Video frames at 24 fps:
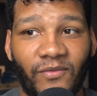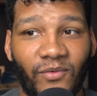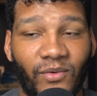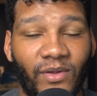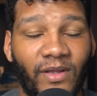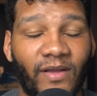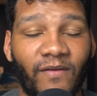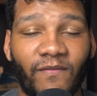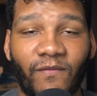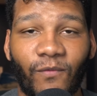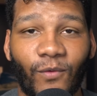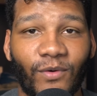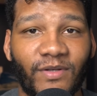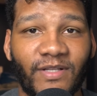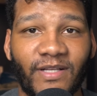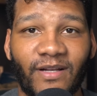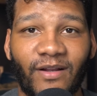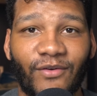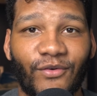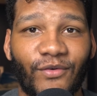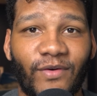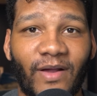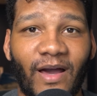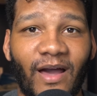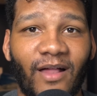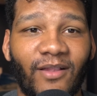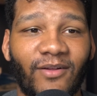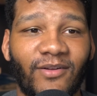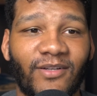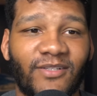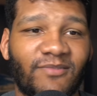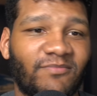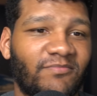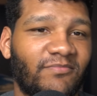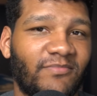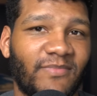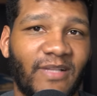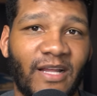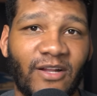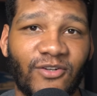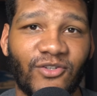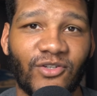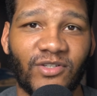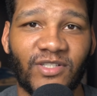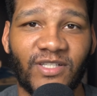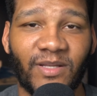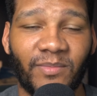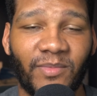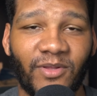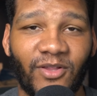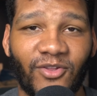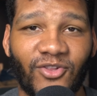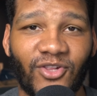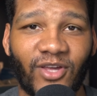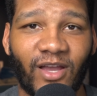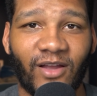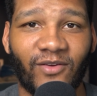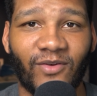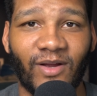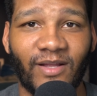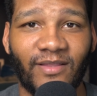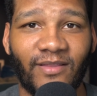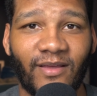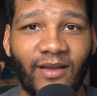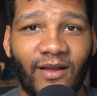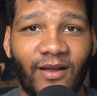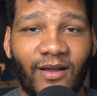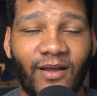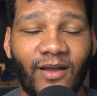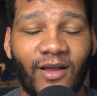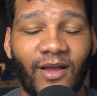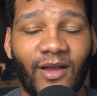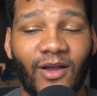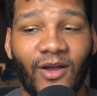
if you can get $1,400, there's your stimulus check right there.